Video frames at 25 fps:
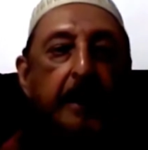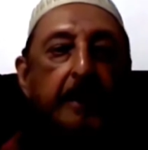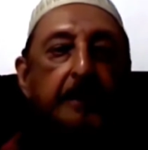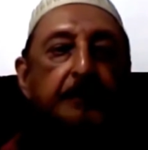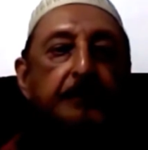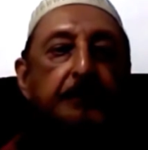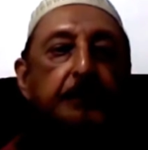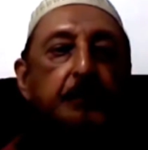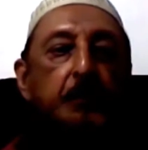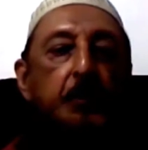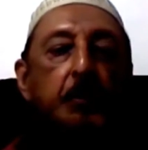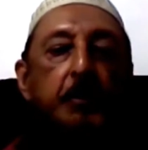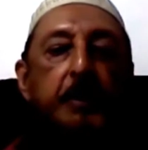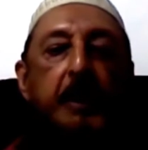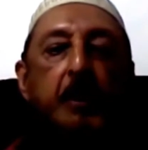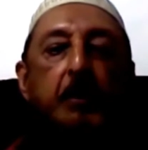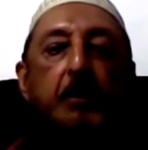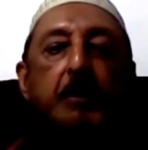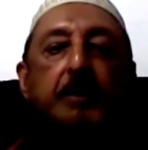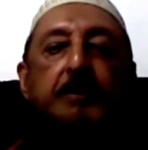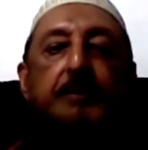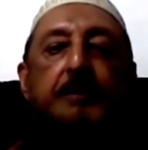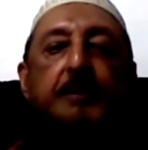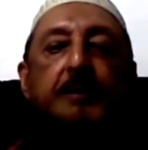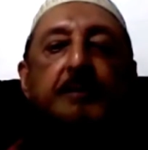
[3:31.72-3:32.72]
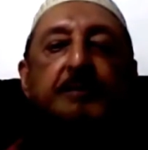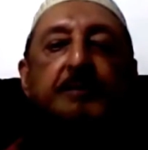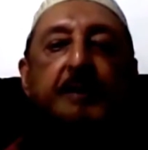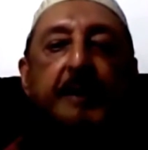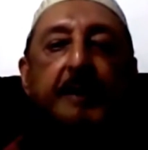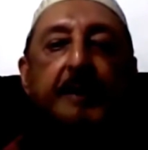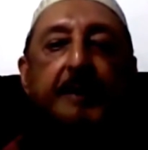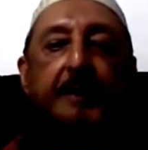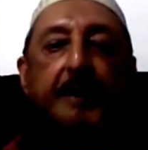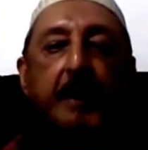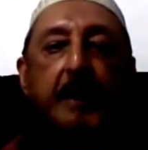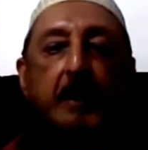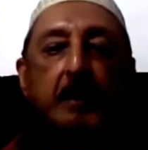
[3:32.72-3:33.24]
And so we are
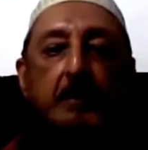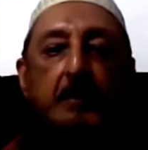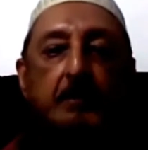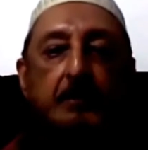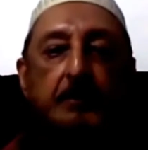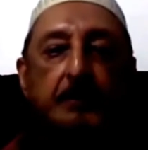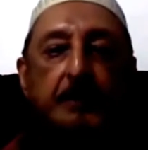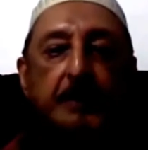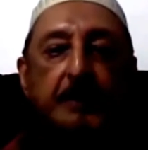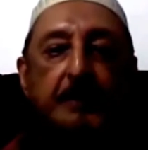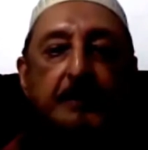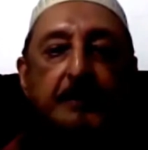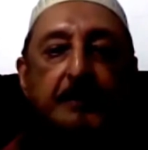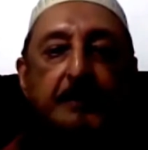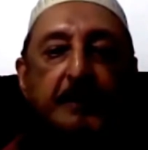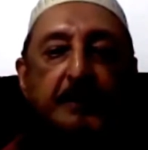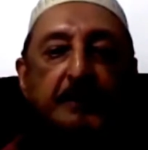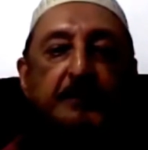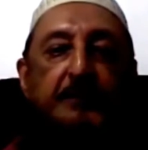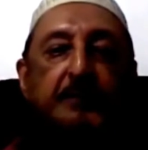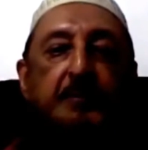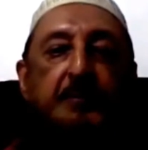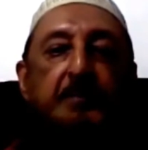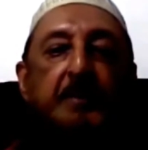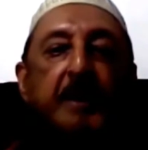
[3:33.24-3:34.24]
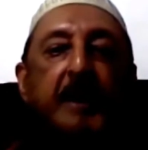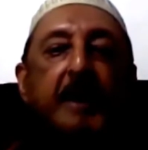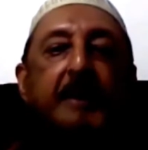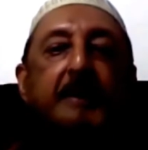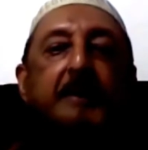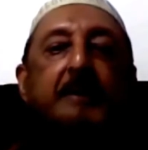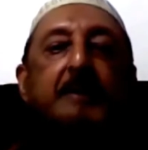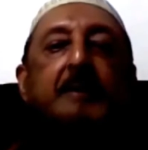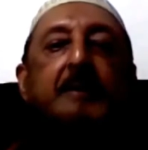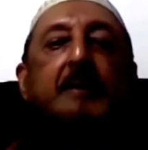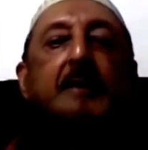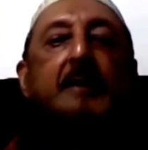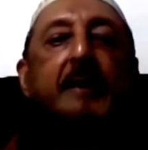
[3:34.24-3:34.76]
witnessing now the
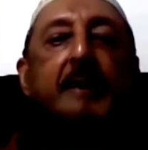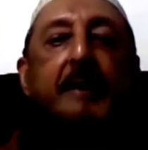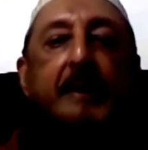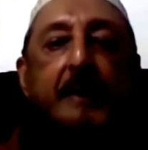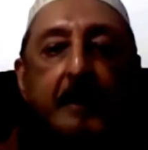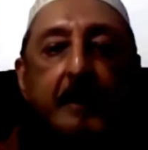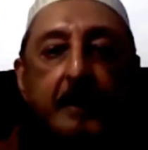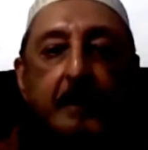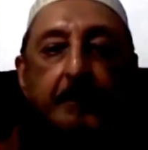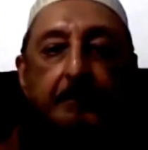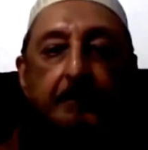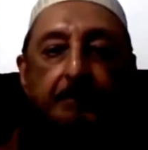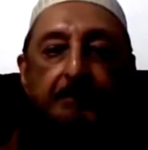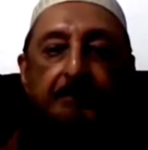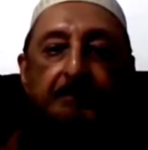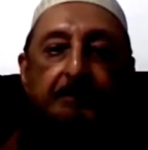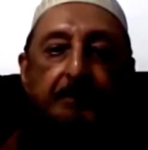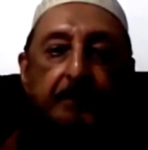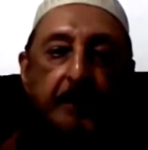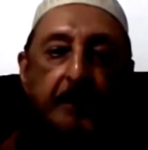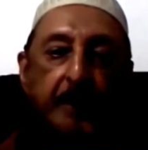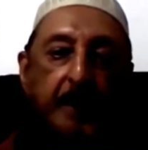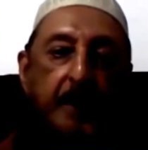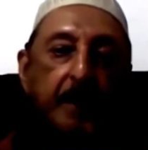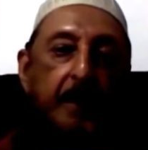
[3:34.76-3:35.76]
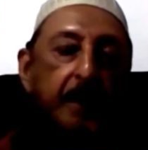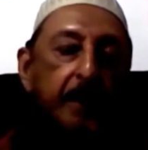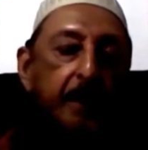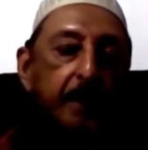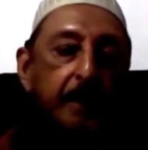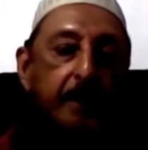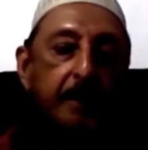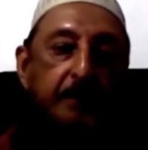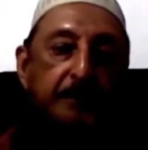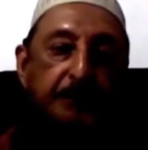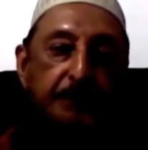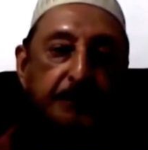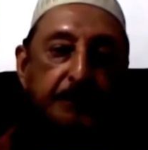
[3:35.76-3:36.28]
dismantling
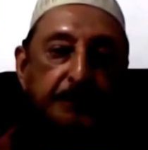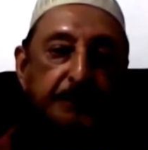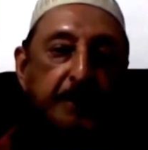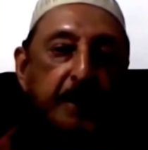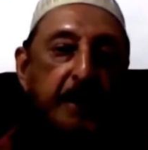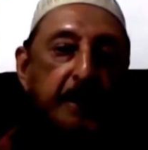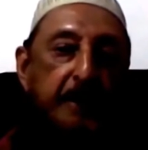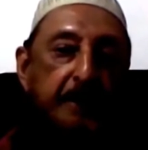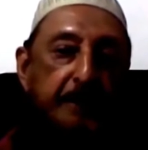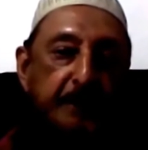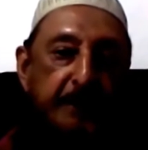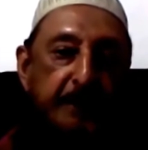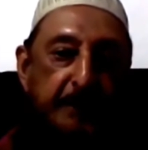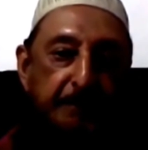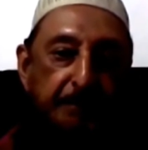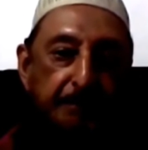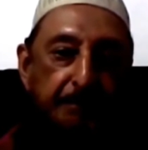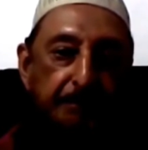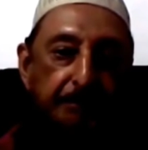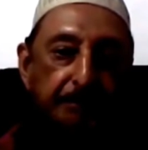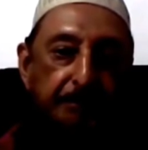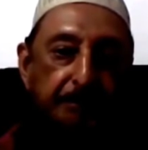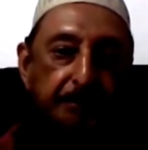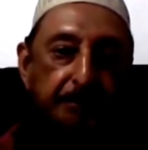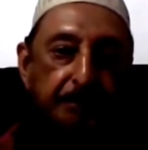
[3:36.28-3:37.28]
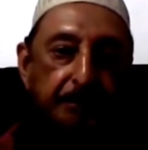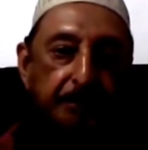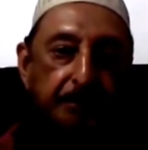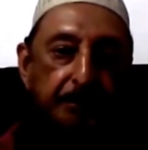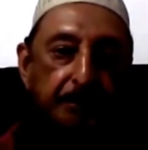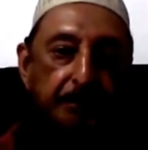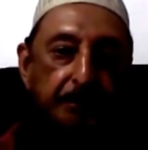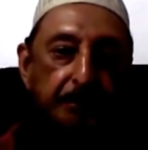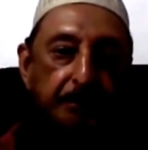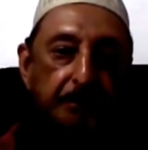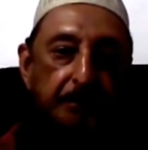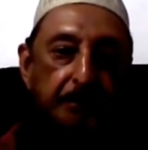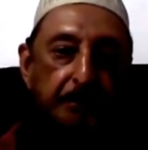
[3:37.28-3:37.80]
of society
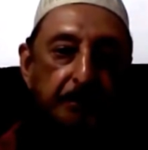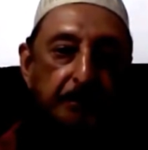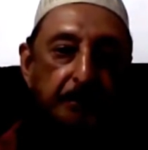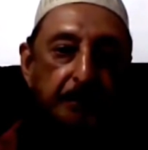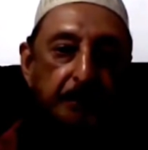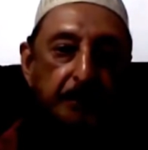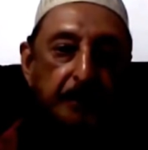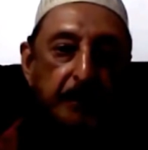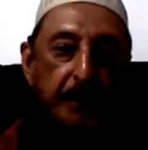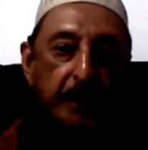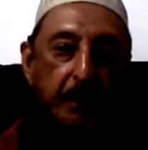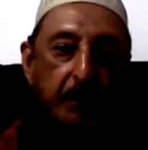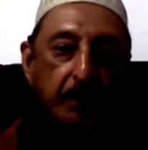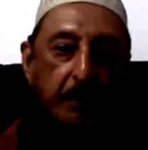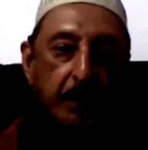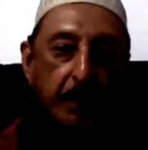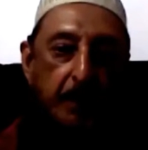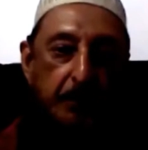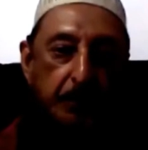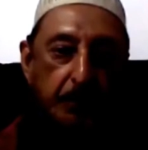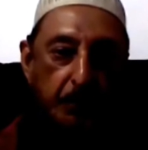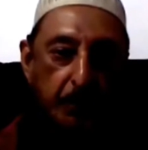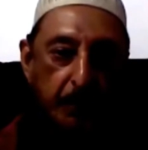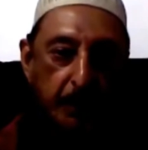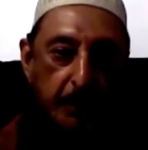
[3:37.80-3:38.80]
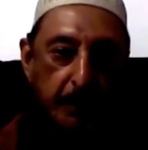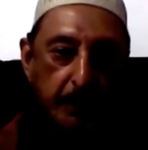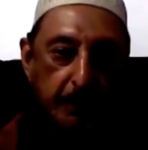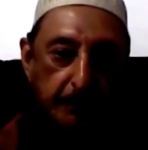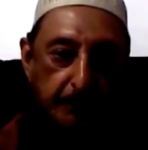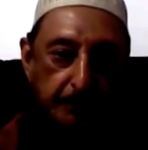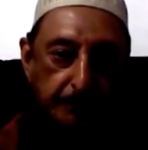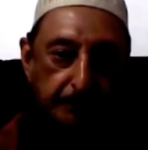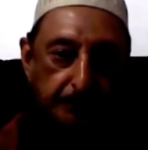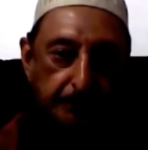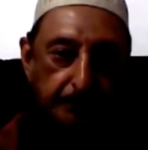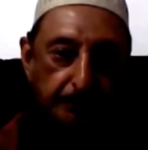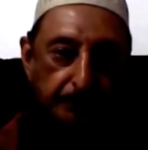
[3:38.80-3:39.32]
around the
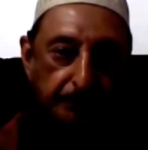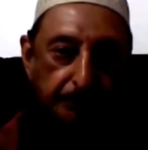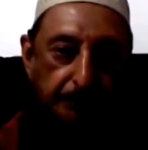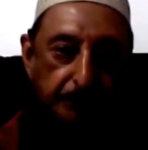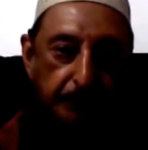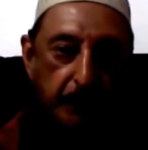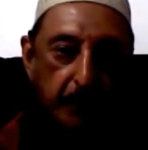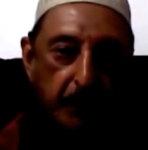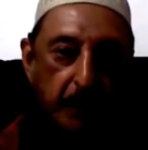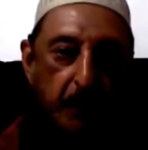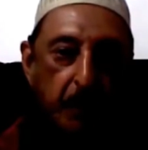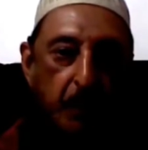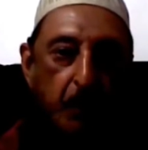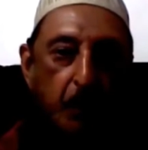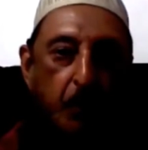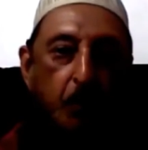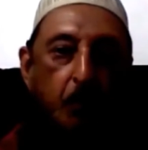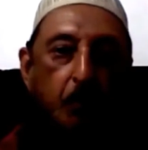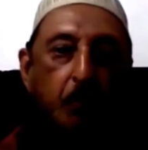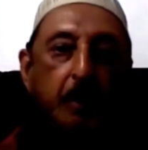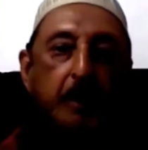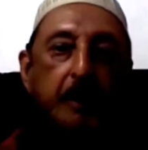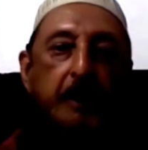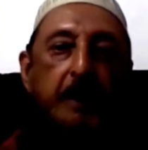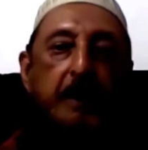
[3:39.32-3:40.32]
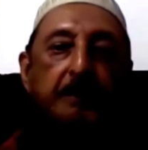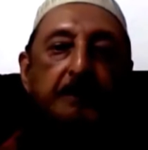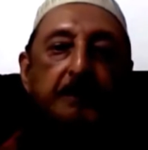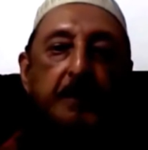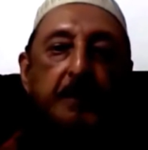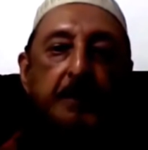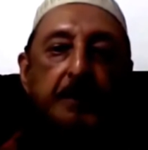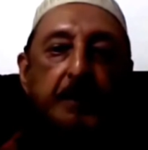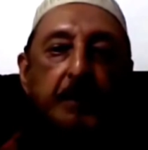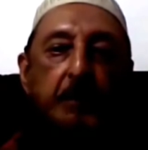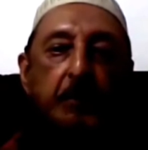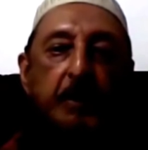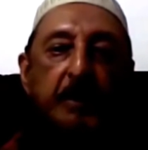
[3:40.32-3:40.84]
world.
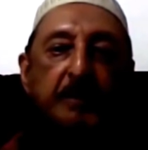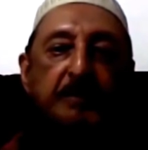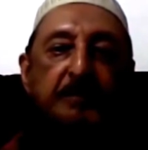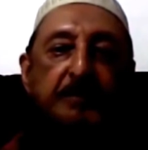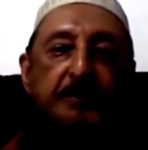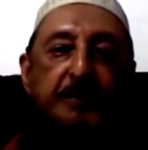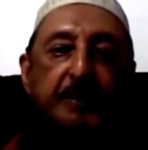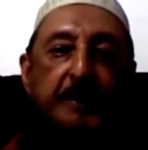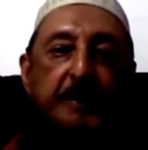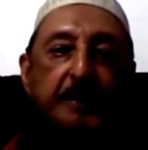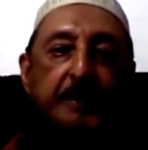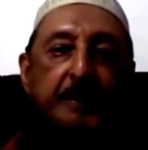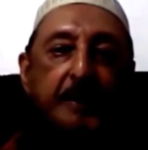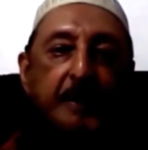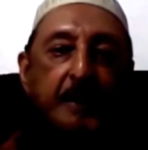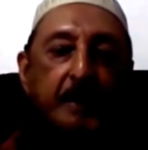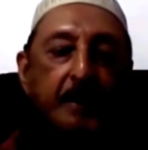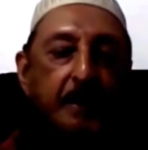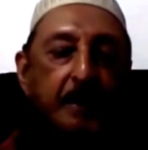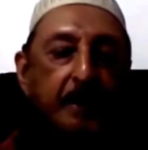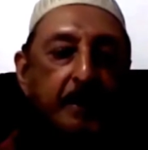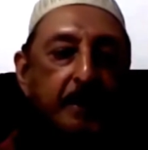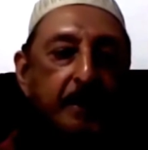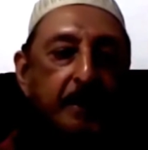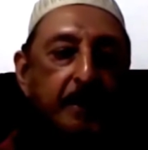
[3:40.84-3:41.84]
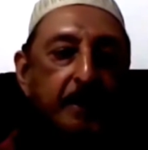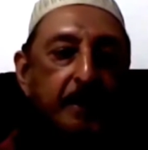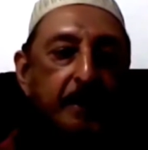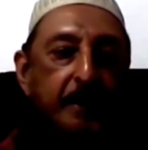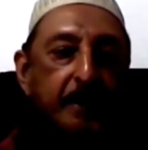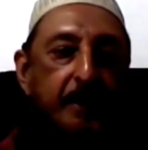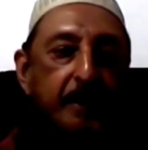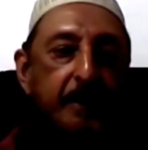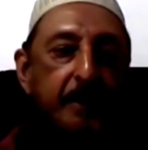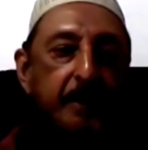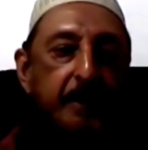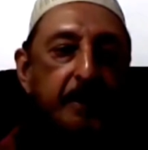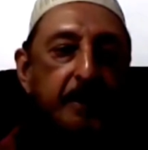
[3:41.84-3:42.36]
Wherever the Western
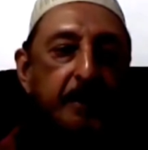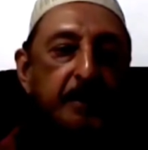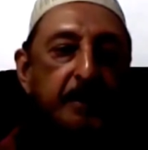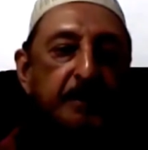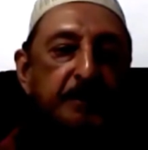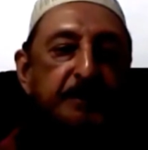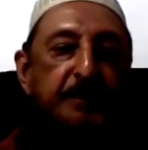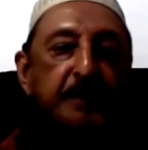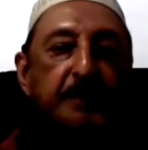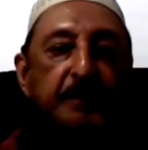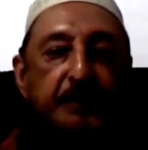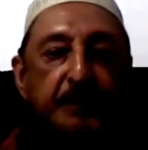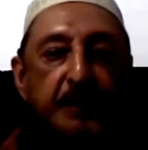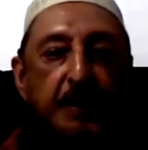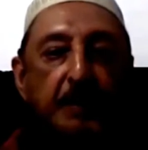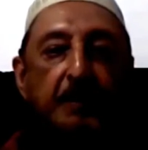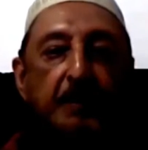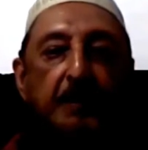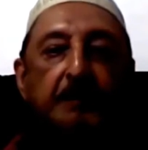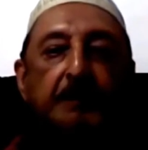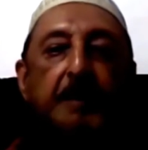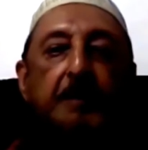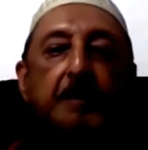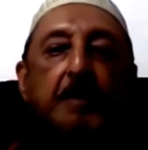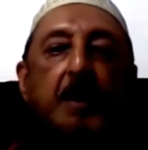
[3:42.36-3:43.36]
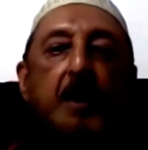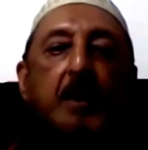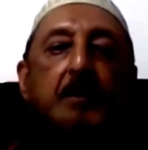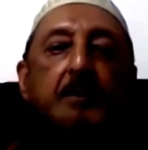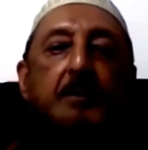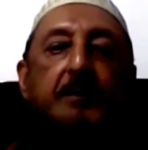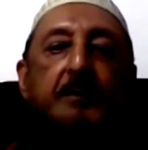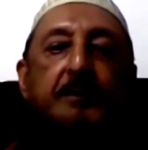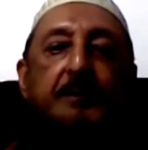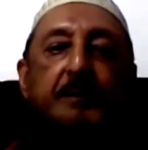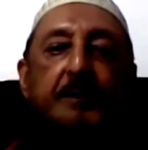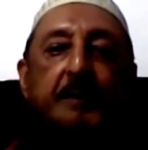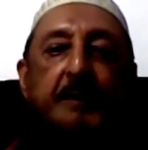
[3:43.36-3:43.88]
system of
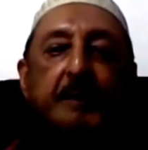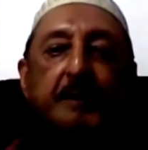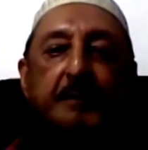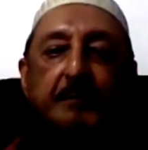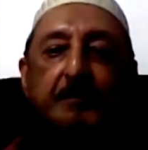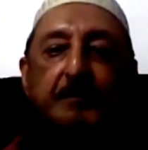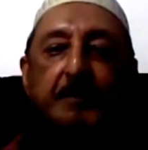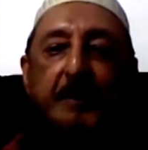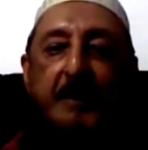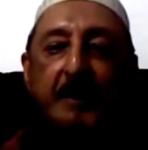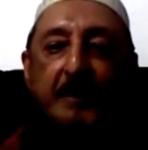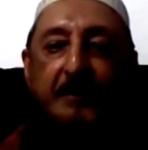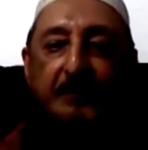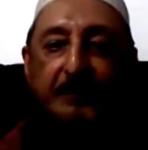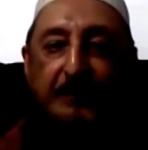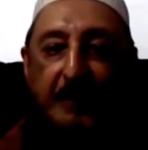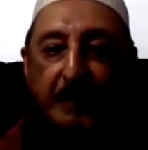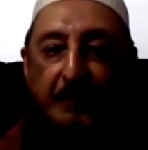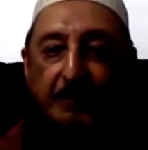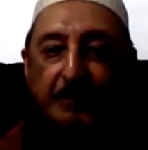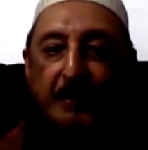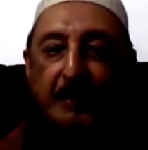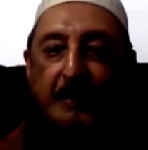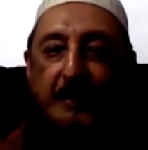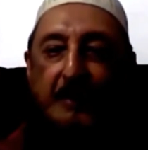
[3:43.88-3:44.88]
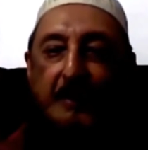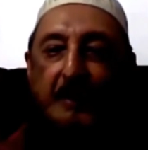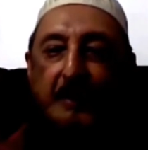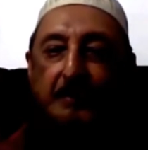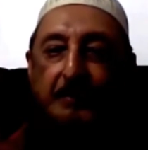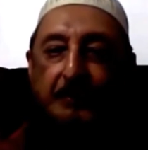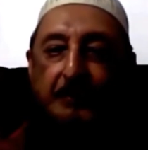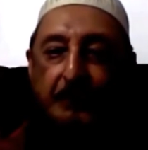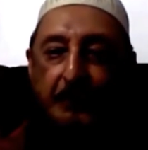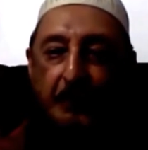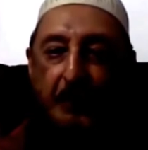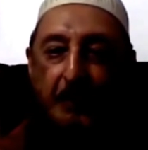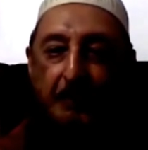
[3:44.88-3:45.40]
democracy has been accepted and
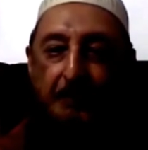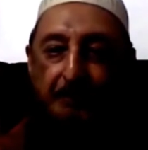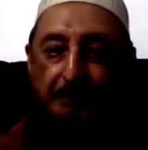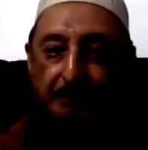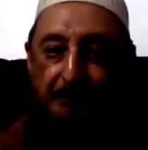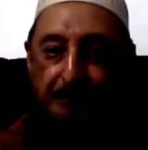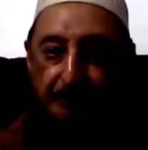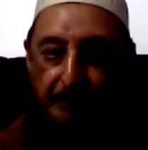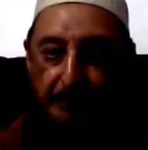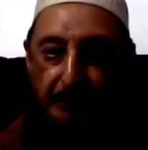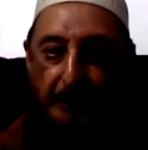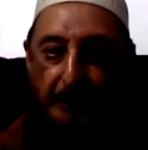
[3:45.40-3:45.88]
absorbed.